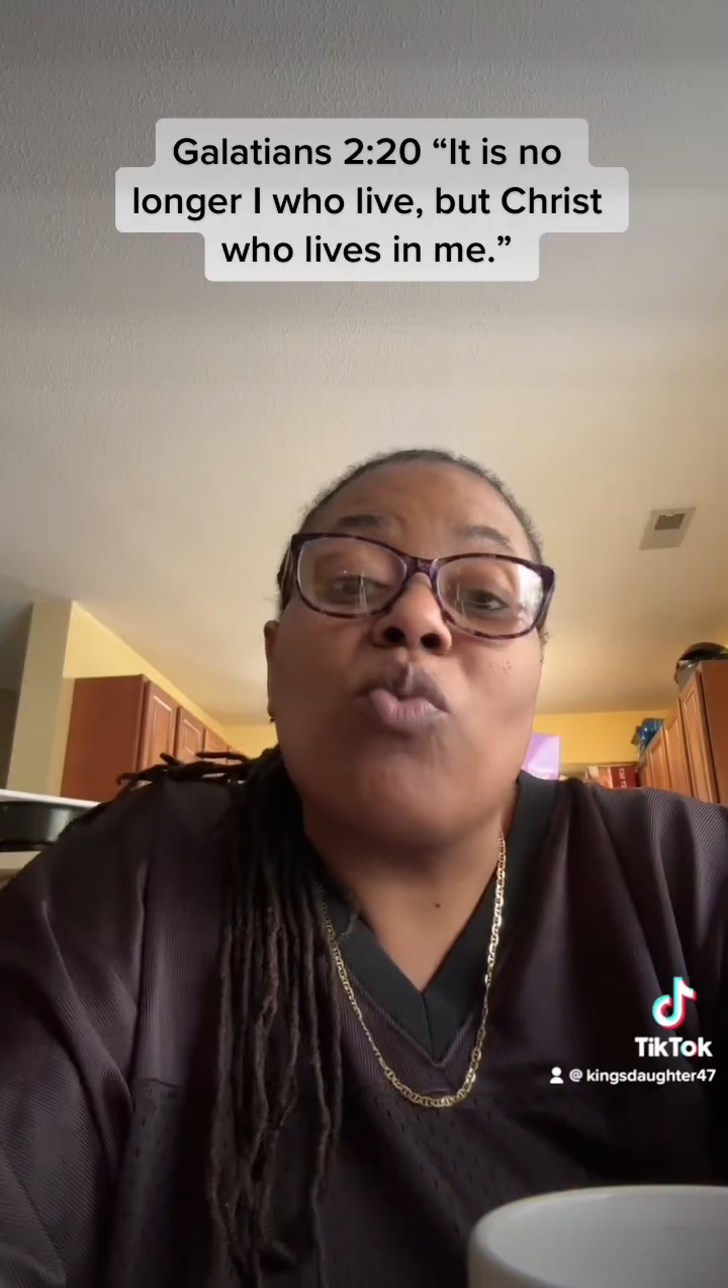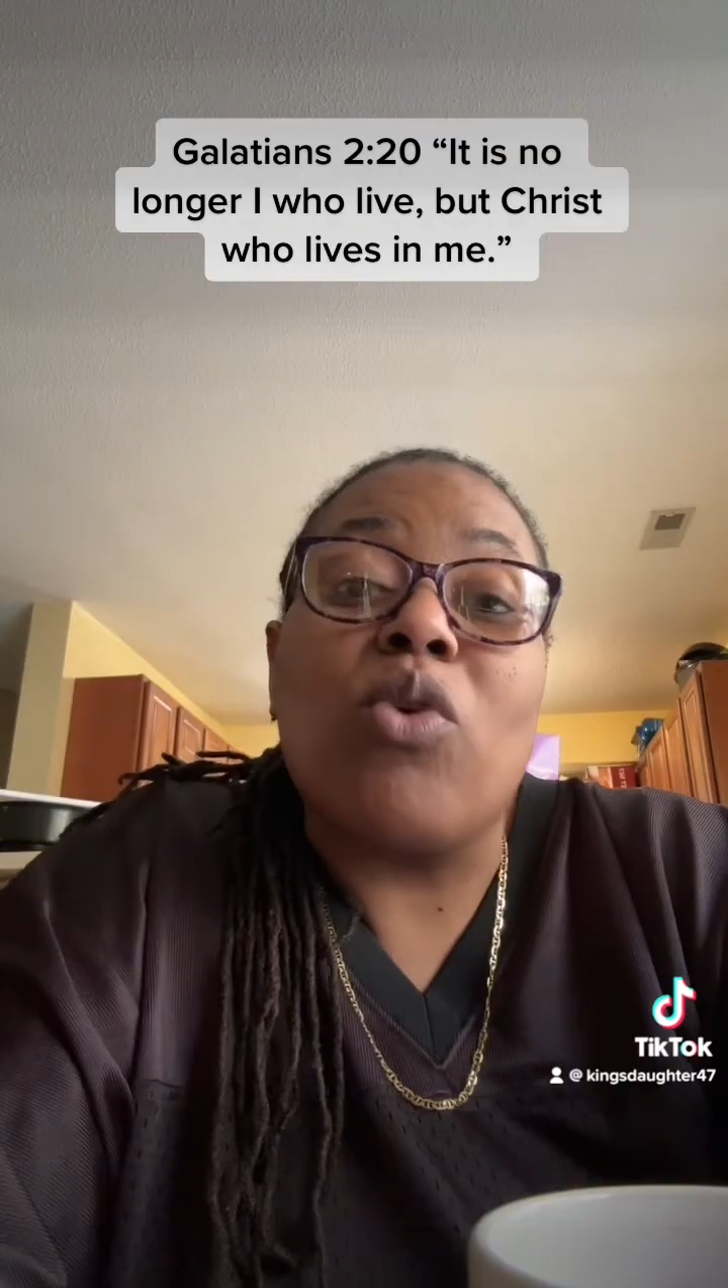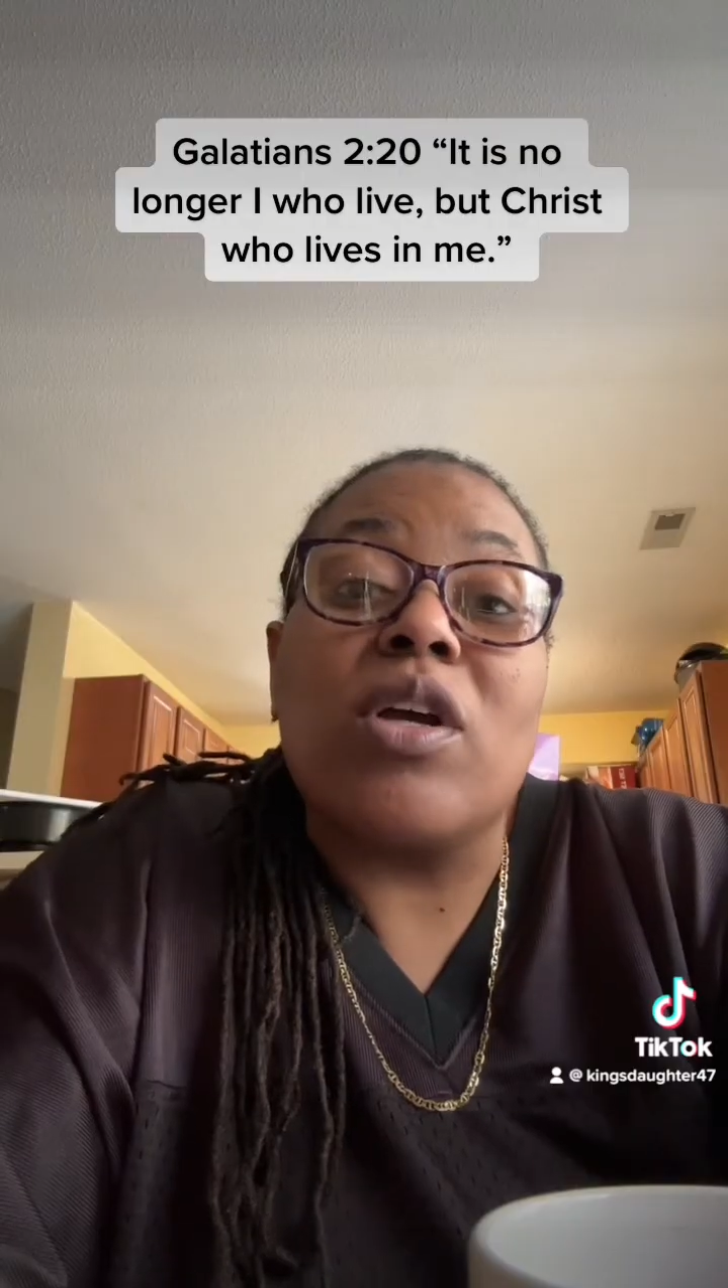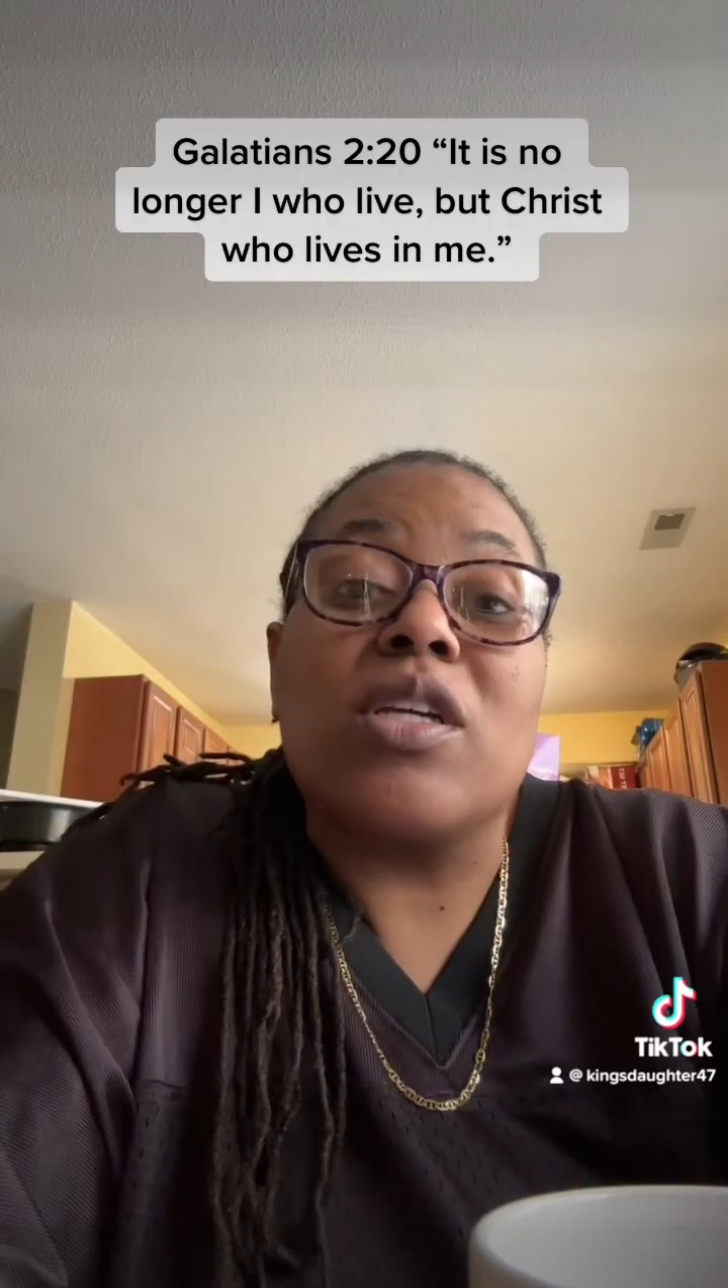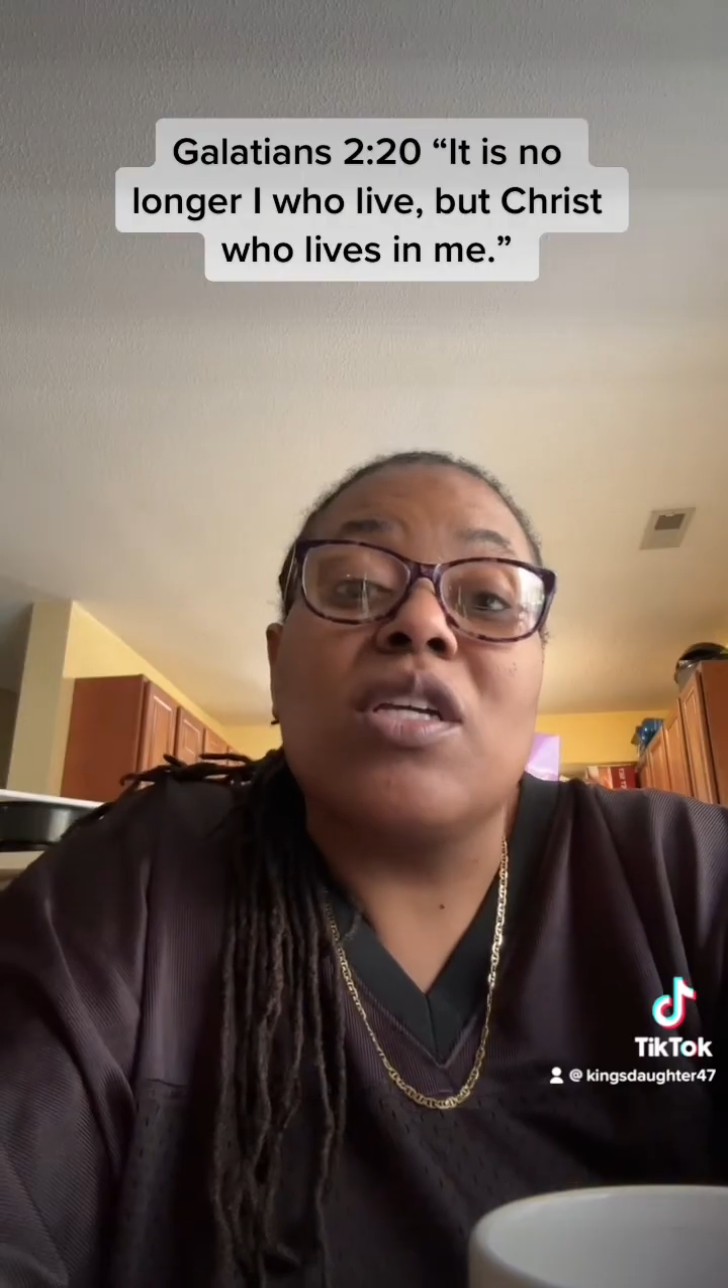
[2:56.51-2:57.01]

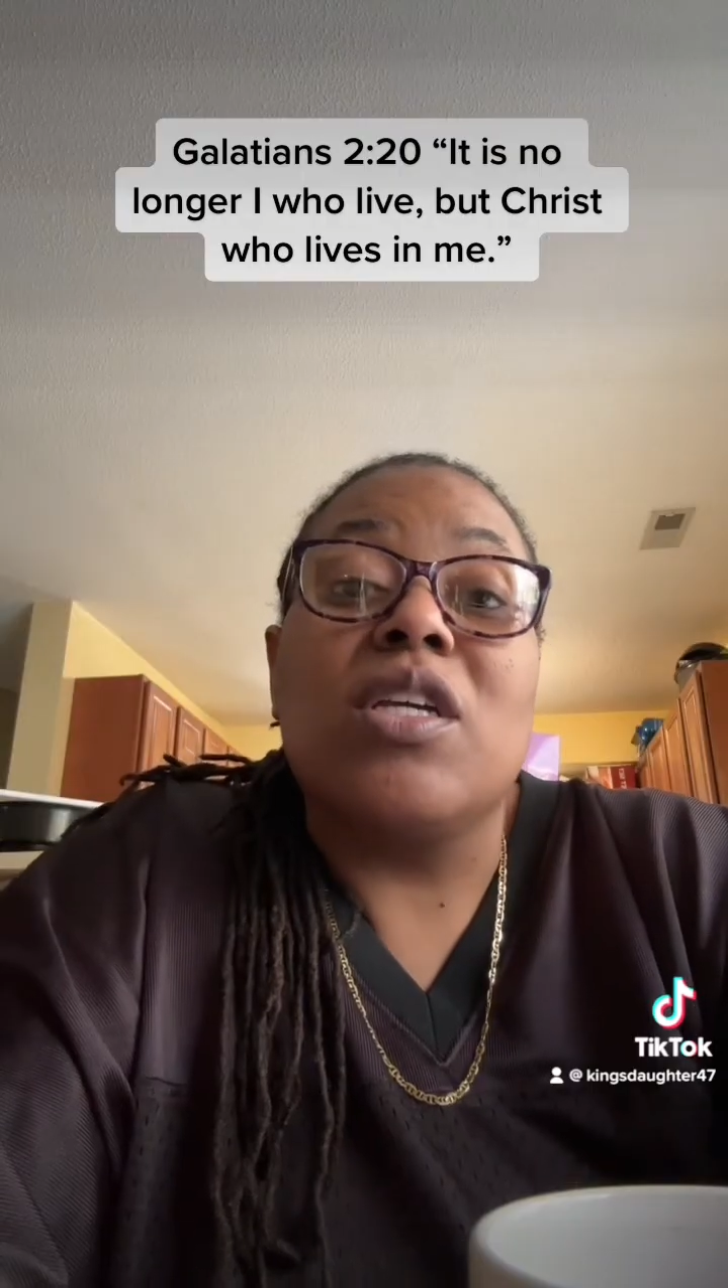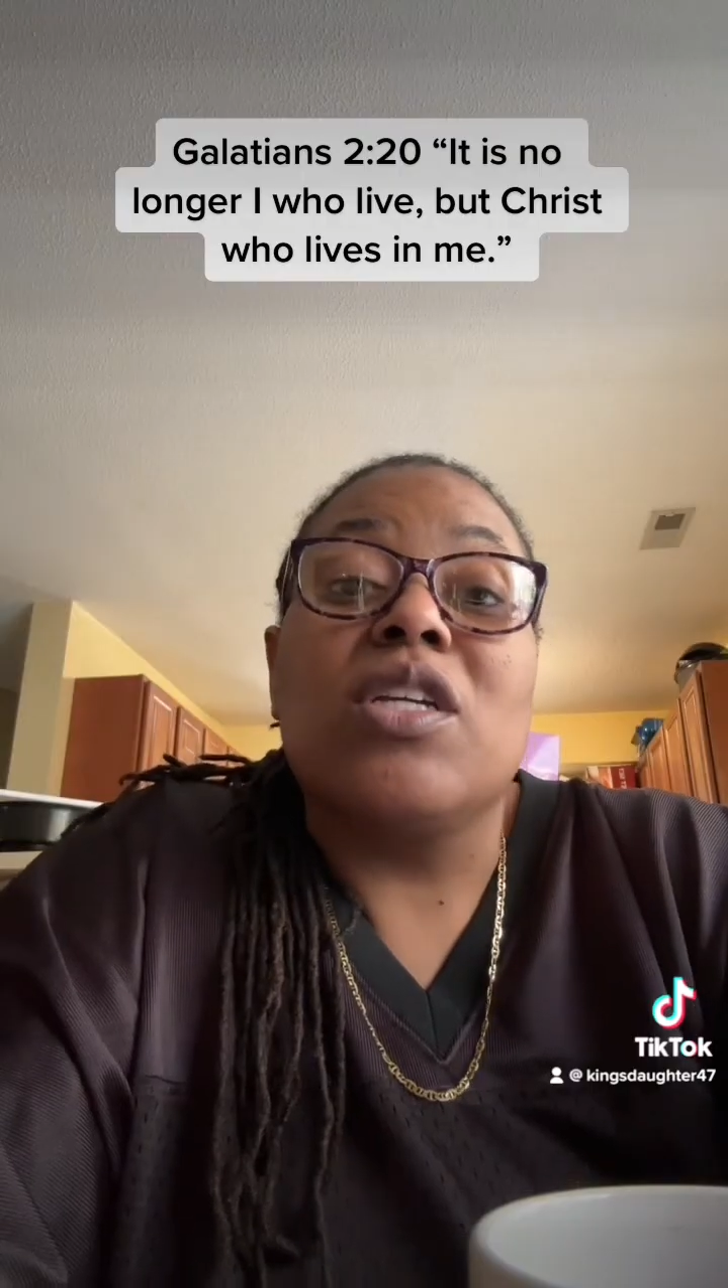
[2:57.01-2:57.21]
want